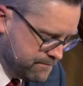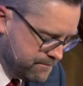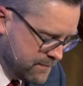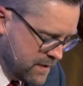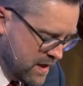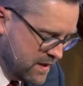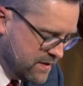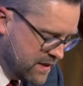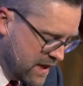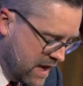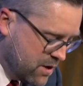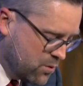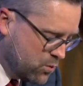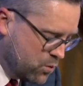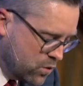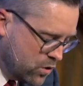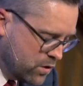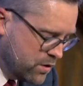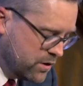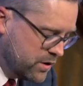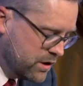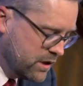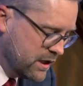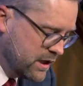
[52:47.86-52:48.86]
and they
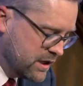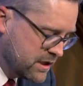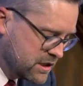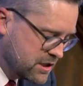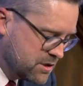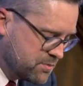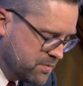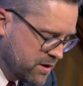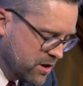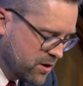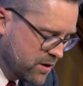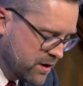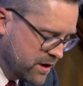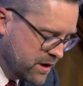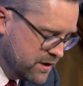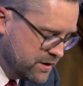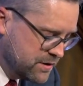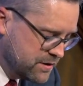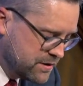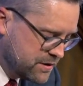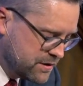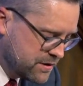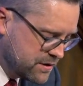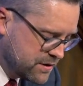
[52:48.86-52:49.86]
would
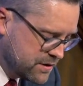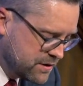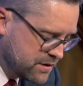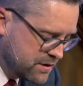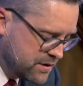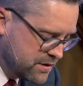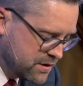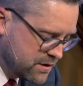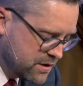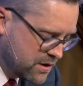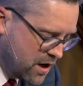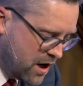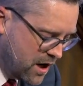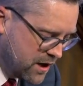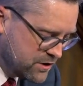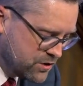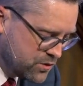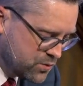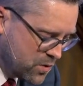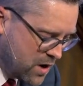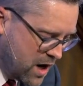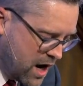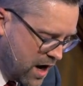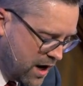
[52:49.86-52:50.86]
experience
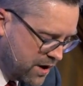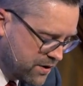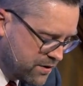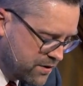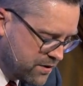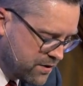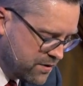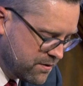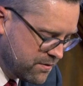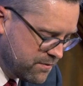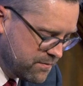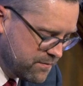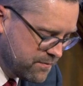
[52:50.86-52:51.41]
God's wrath.